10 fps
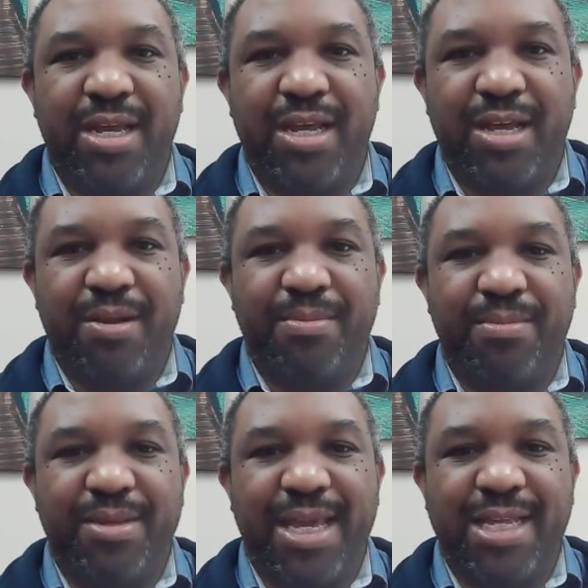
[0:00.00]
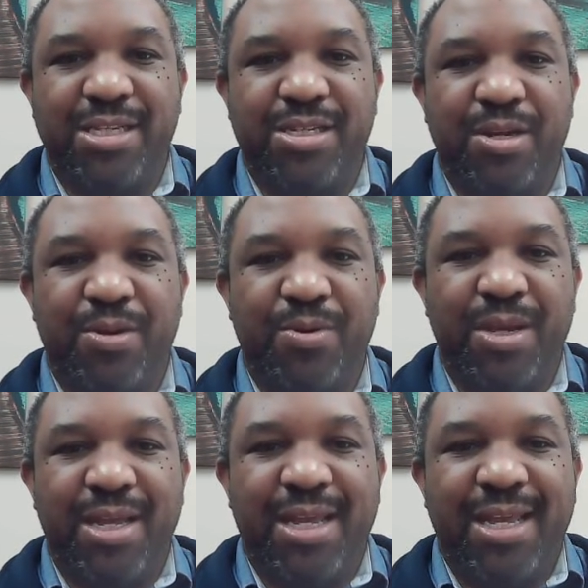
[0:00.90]
And so
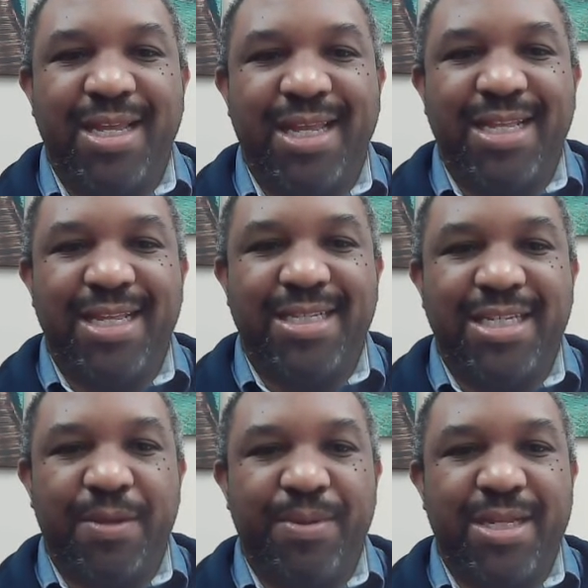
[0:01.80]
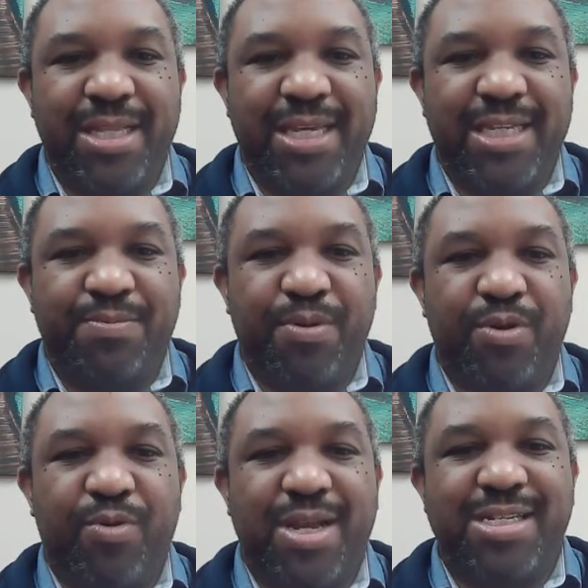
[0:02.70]
typically it's
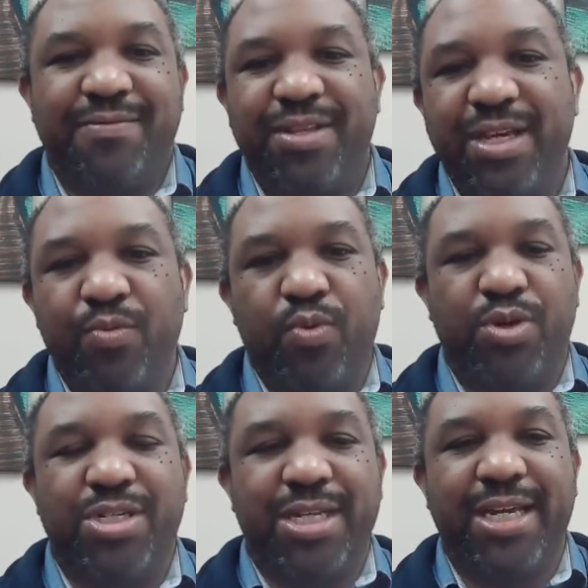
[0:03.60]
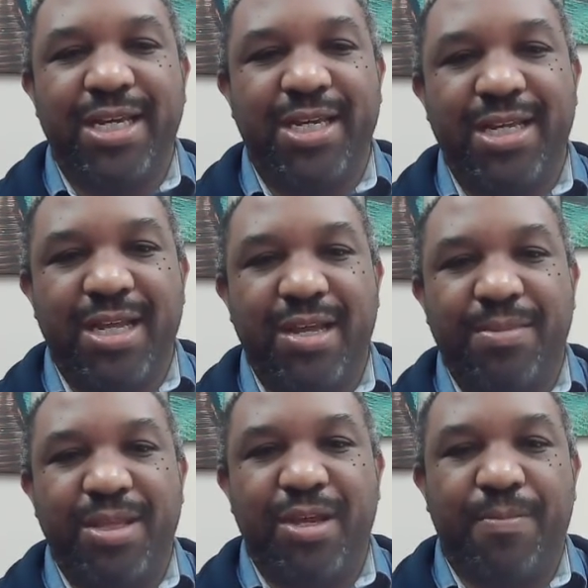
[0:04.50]
progressively worsening
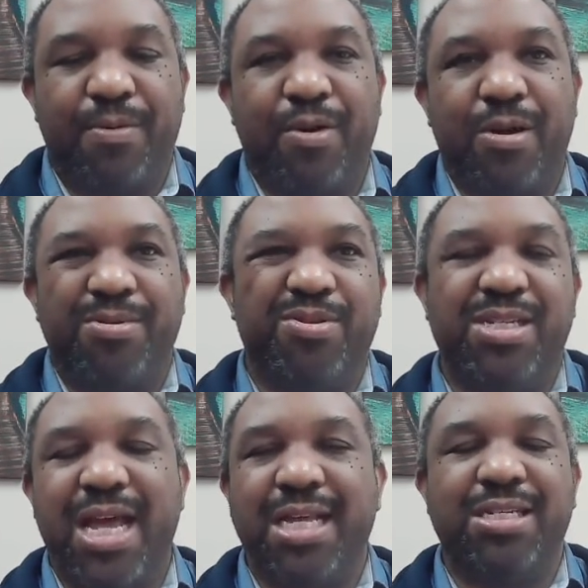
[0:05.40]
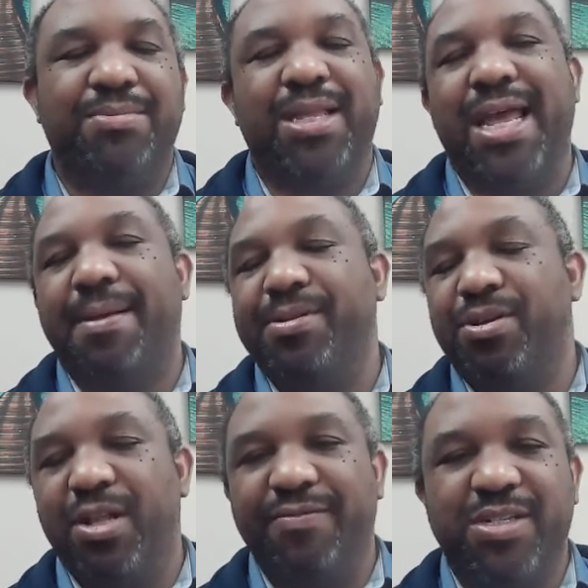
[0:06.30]
in the upper arm. So it's not something that happens
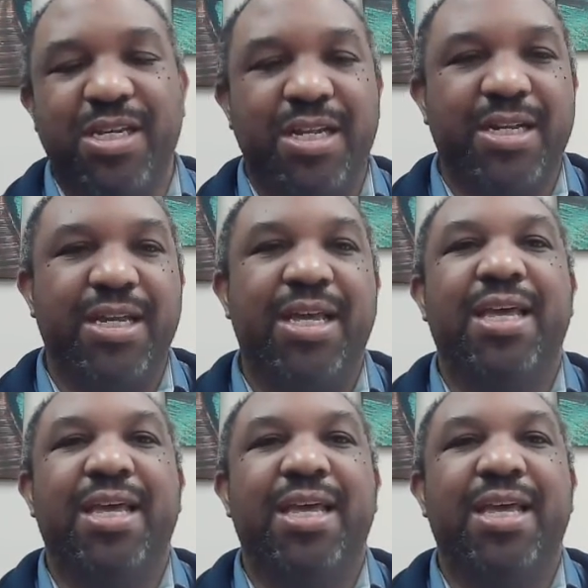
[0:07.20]
all of a sudden.